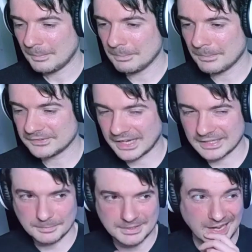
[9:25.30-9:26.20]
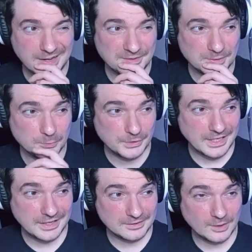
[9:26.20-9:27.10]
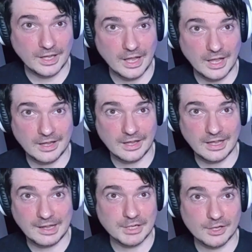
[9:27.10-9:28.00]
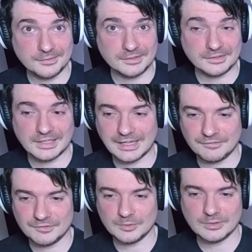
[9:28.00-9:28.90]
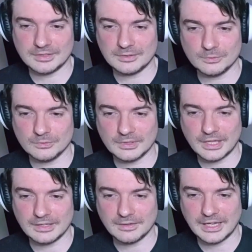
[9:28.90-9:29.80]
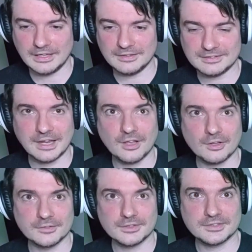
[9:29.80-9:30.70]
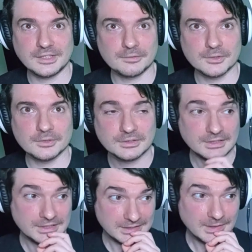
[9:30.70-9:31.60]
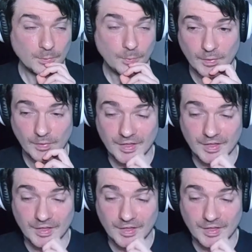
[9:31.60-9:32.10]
mean, it must kind of be tiring doing that every concert. Like, if they do like 8-10 concerts in a row. Wow.